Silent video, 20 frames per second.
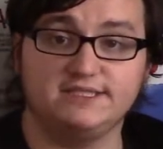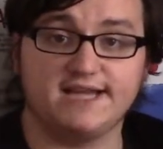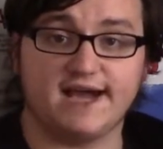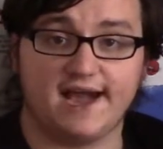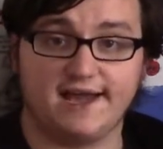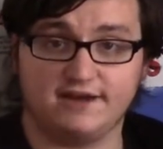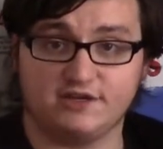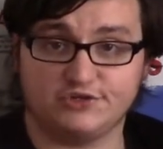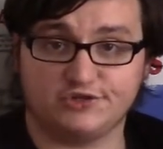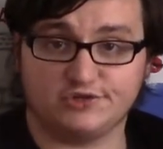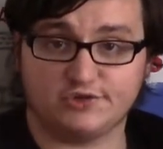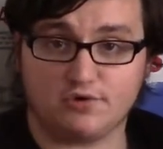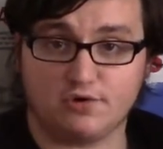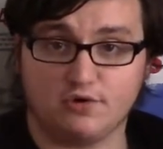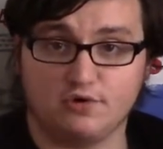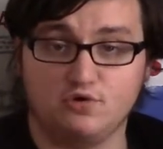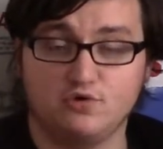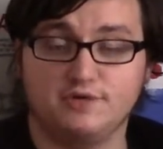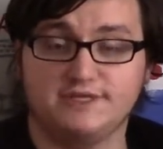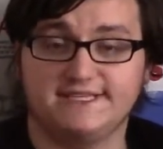
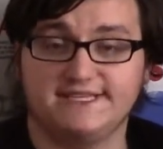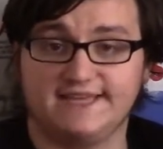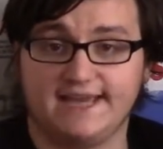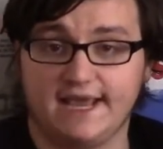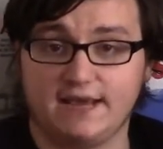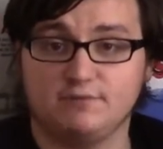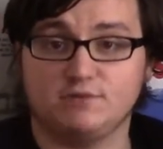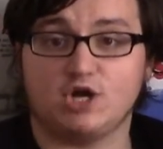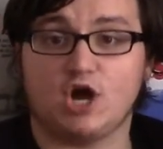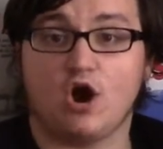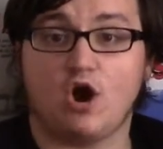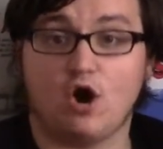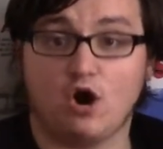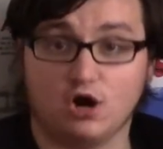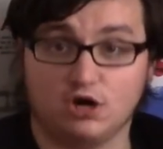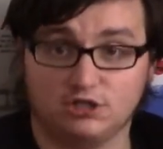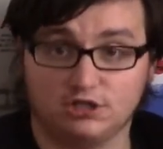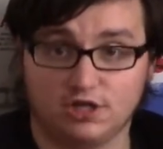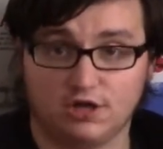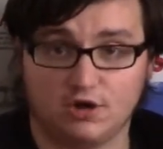dinosaur who is named
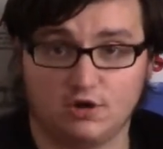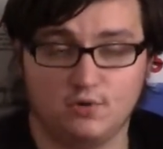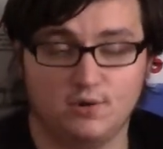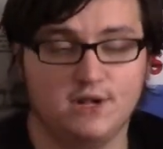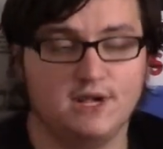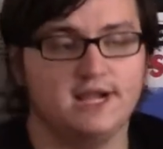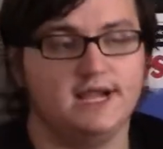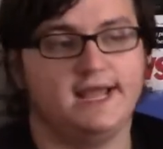Arlo.